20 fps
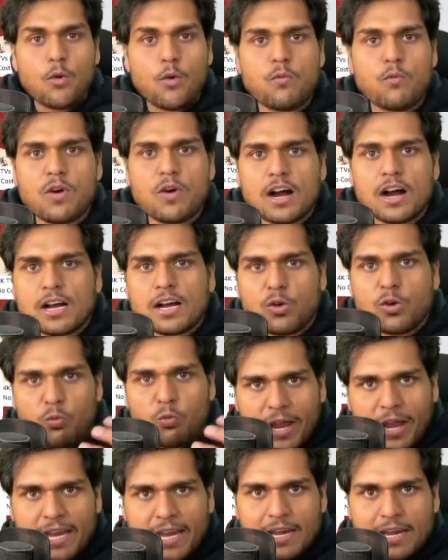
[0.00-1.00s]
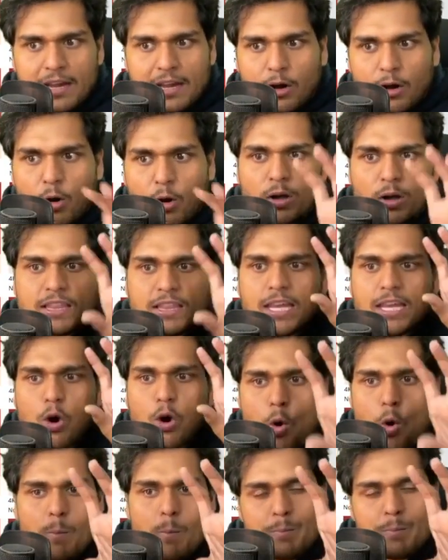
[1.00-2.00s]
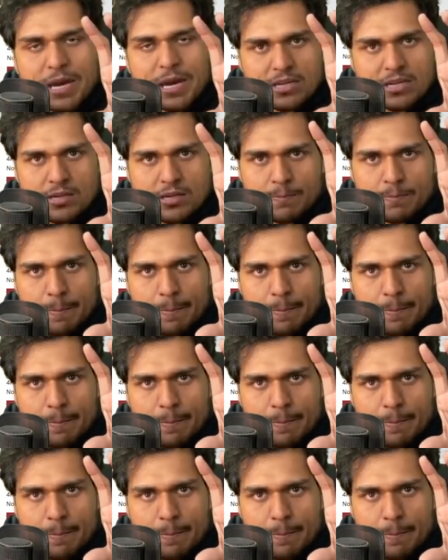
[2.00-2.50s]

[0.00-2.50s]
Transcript: work well on the home page.